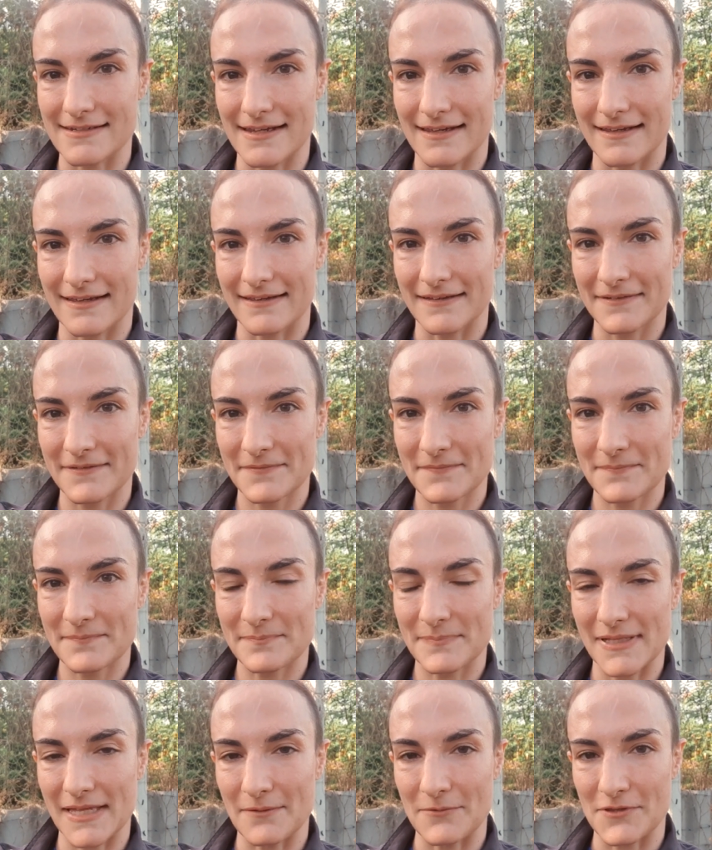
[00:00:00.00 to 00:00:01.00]
Uh,
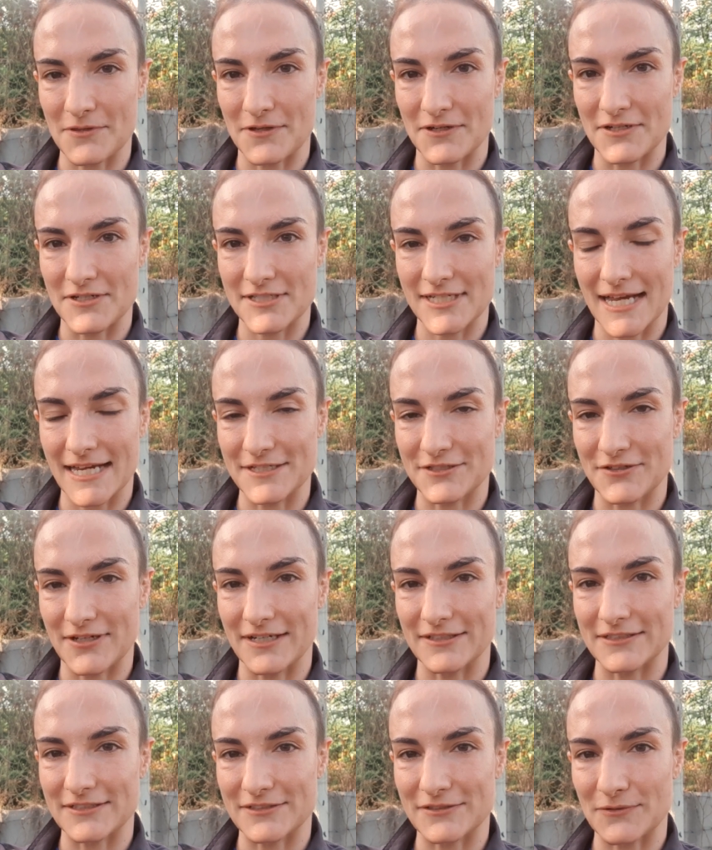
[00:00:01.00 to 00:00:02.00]
play with your Thai
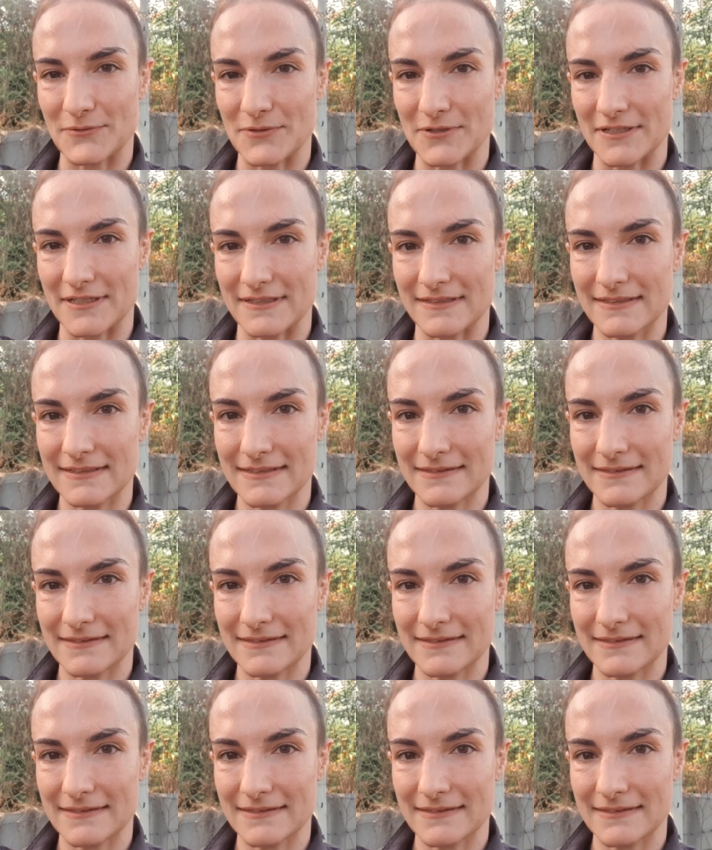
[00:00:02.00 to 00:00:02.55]
trainers or